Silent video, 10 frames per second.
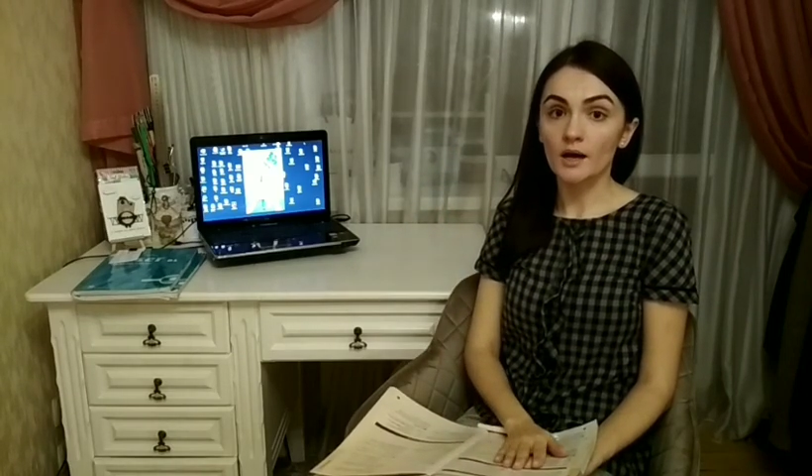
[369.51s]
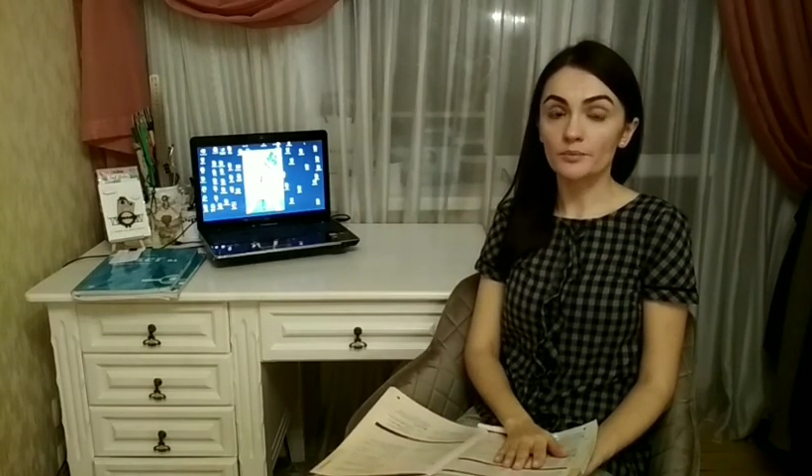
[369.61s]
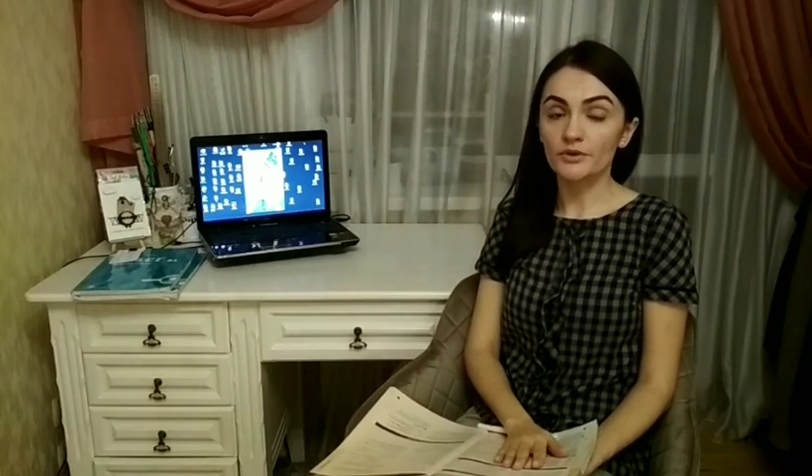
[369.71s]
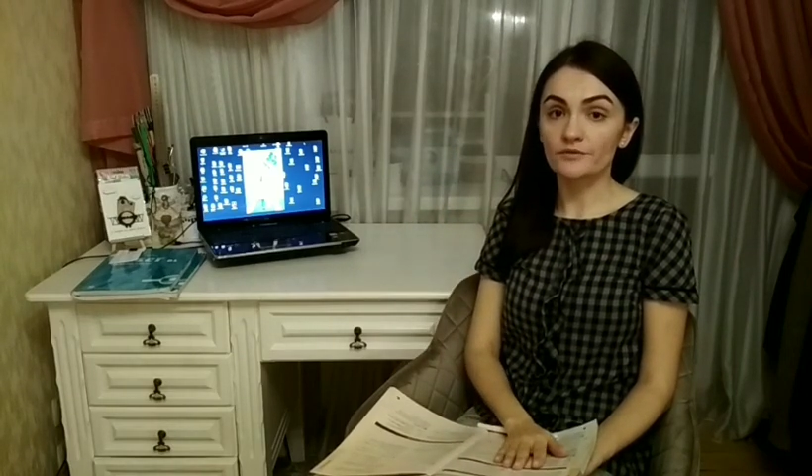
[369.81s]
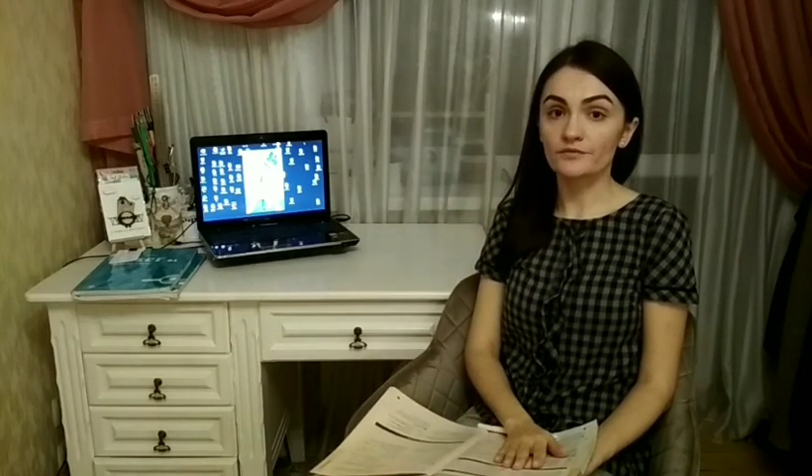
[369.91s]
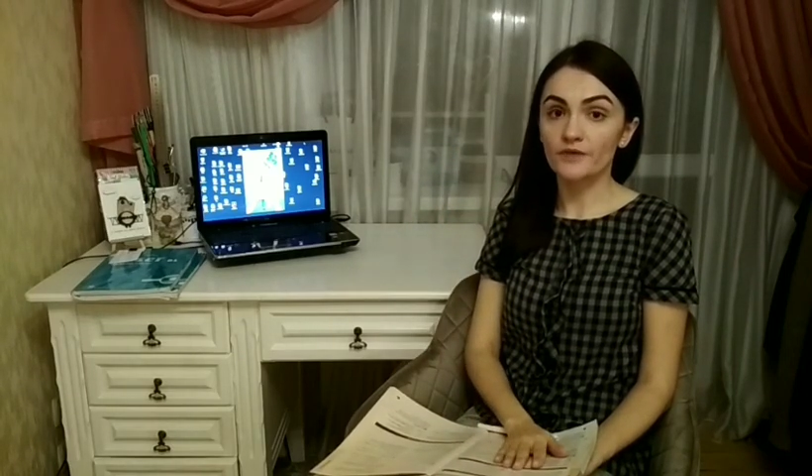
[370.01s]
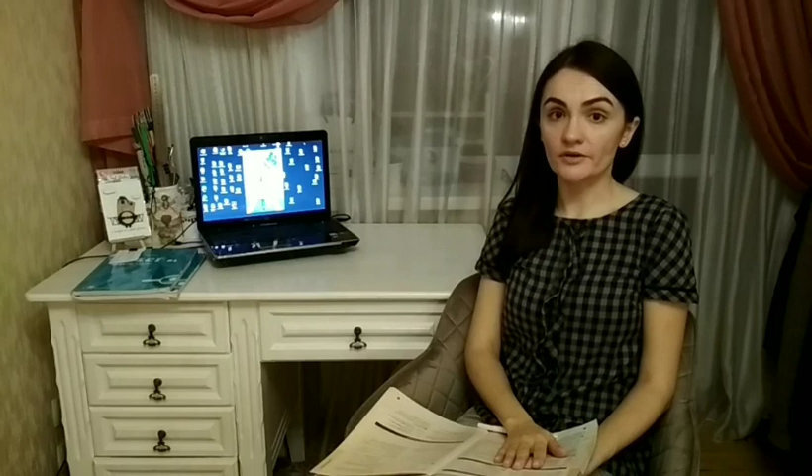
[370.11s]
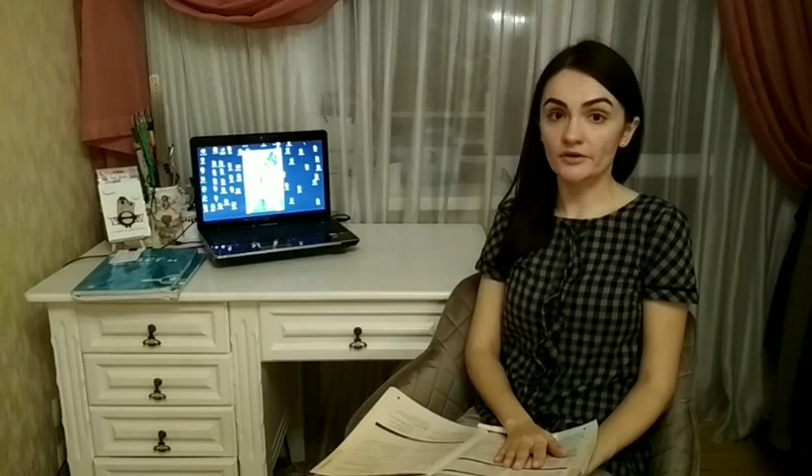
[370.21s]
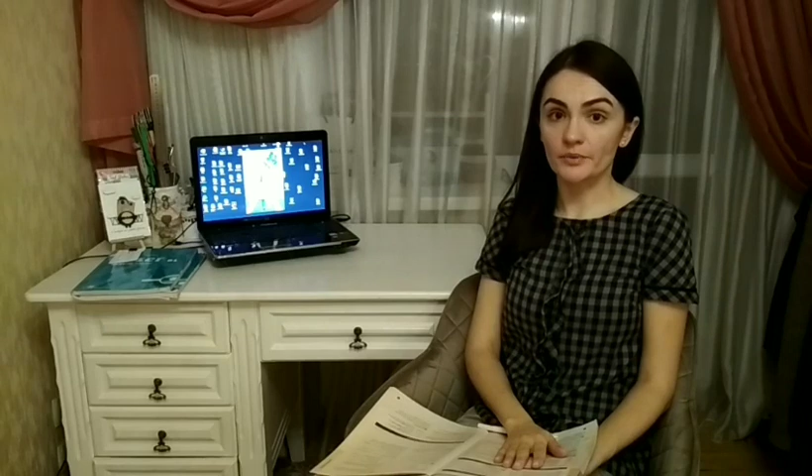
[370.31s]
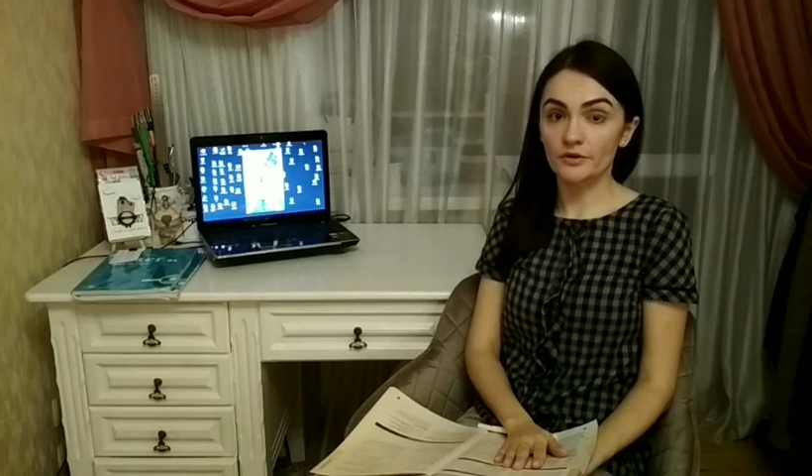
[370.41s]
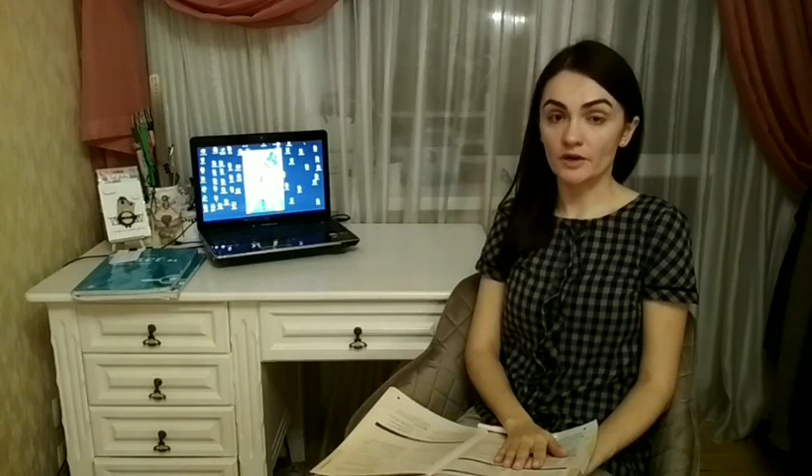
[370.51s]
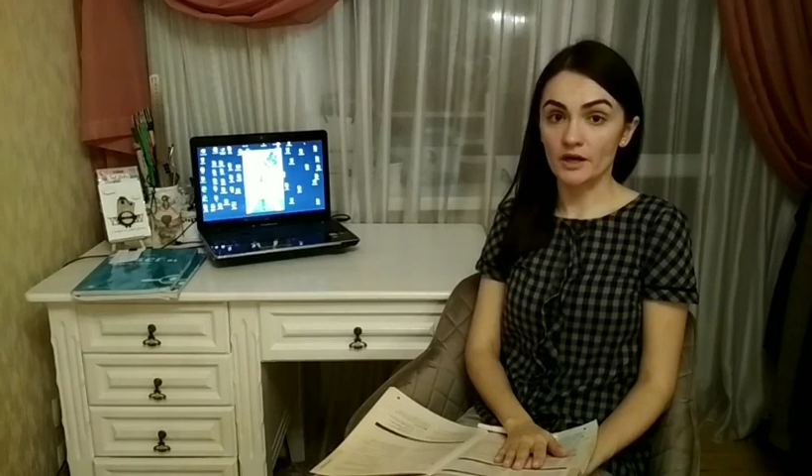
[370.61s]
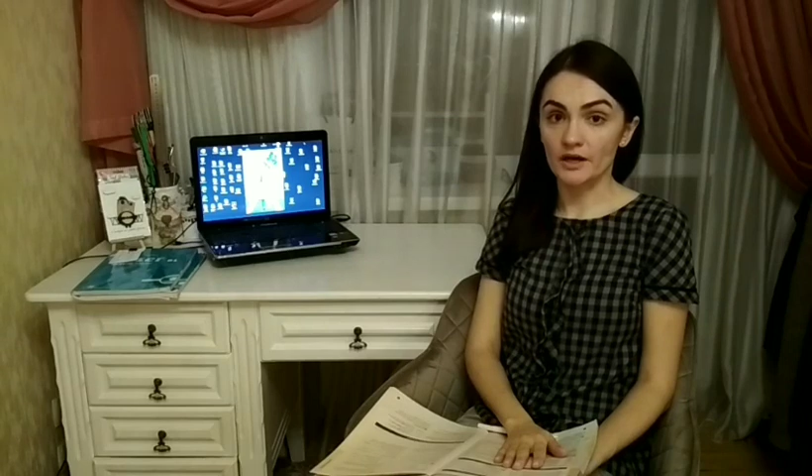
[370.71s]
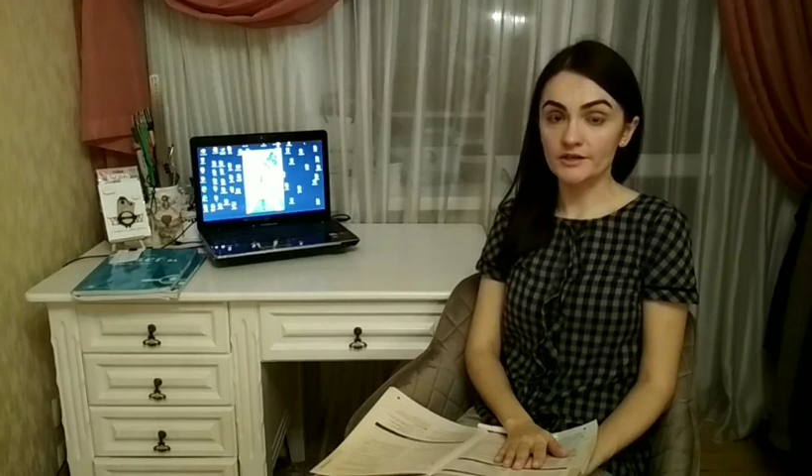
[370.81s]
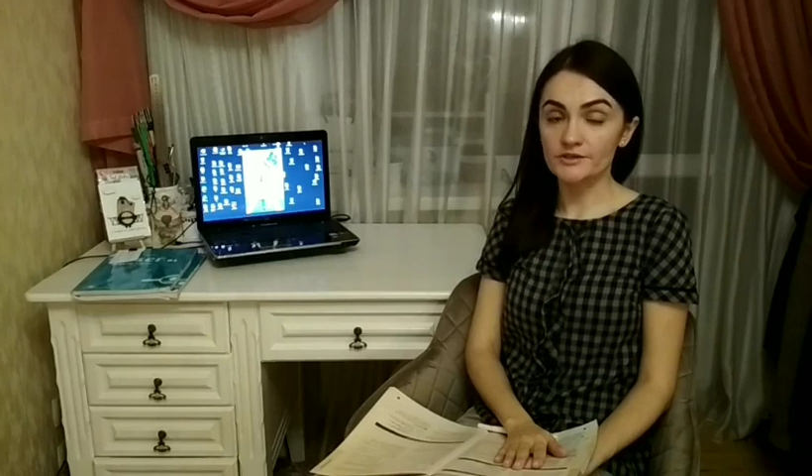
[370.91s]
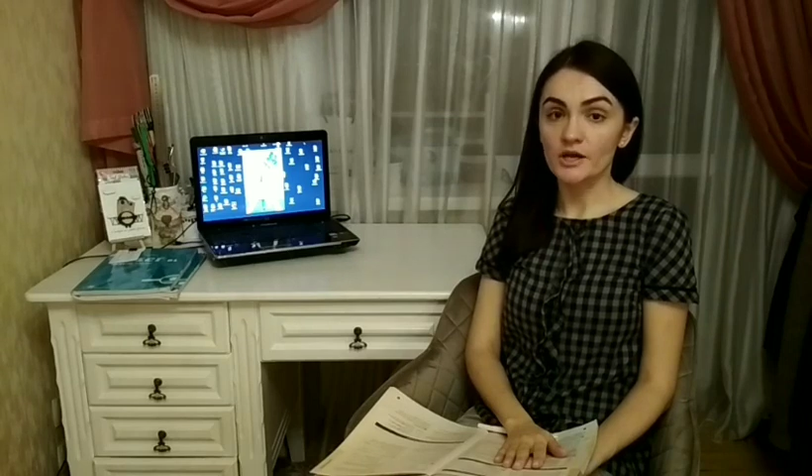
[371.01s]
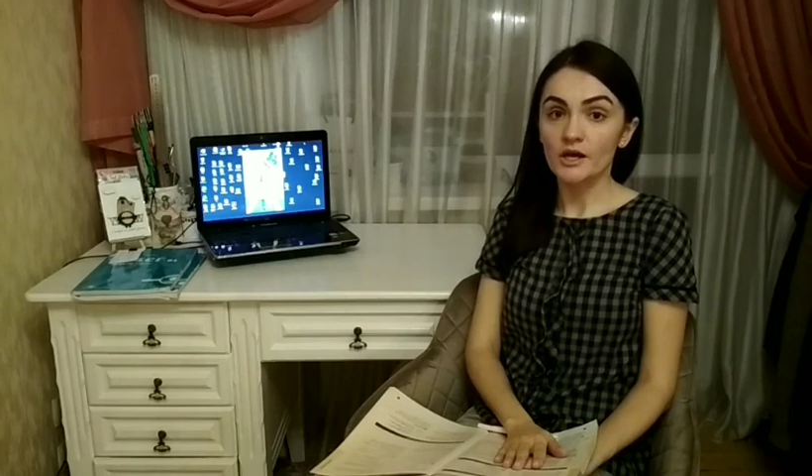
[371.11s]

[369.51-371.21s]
be very polite,